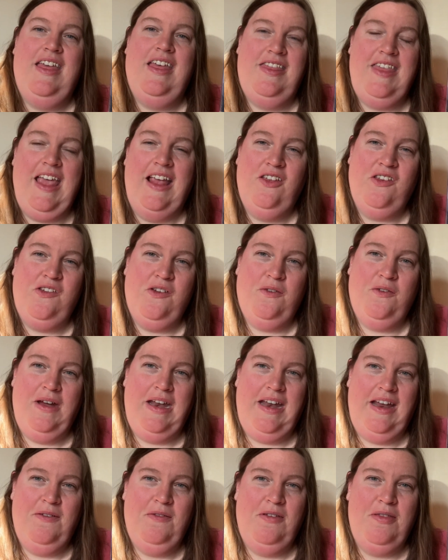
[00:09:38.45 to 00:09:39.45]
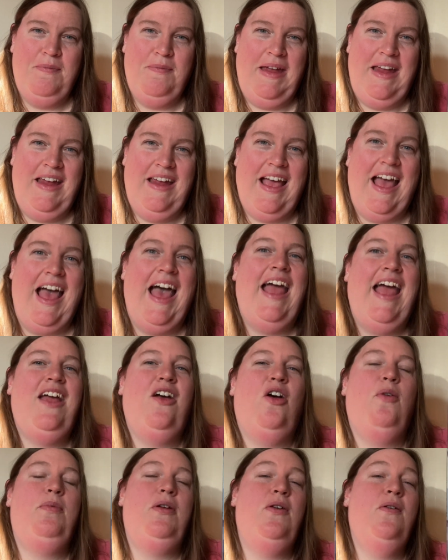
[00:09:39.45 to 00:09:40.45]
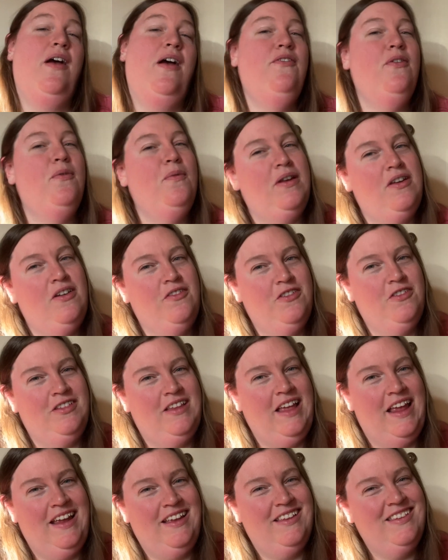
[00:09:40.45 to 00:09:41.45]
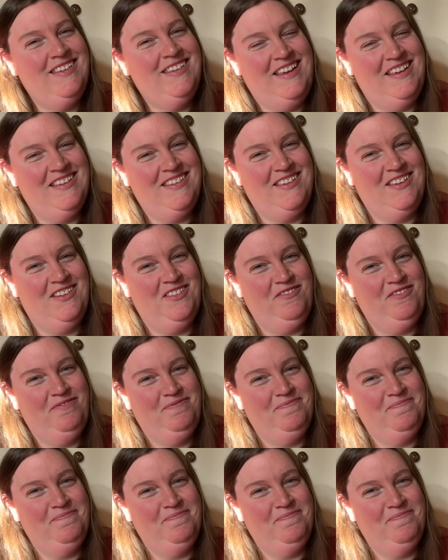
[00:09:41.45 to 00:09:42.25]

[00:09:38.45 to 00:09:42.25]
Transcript: Thanks for reading with me. I hope you have a wonderful day. See you soon.